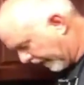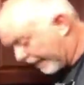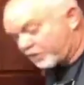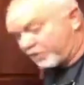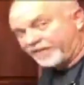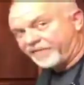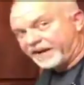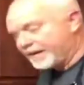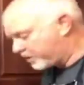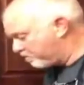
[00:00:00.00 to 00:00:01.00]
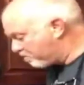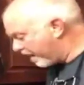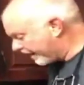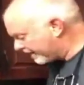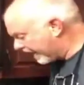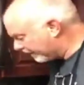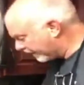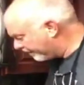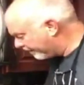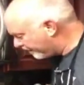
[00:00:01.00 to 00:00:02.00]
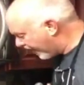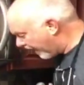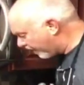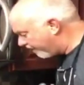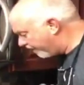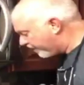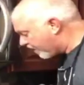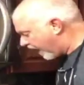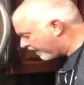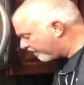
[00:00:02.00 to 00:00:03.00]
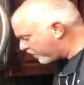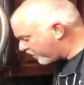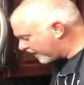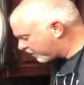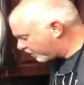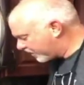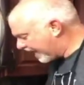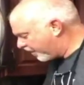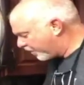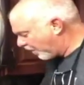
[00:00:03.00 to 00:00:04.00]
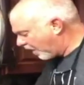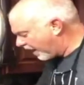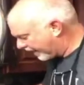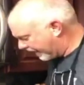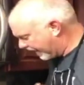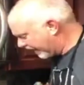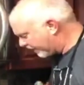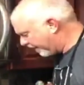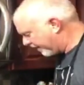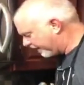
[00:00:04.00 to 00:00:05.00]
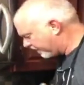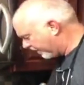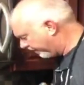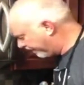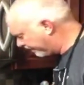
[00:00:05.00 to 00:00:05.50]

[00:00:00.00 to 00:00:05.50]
It is really funny. He's mega talented. I love that you guys don't see how neurotic he gets about that stuff.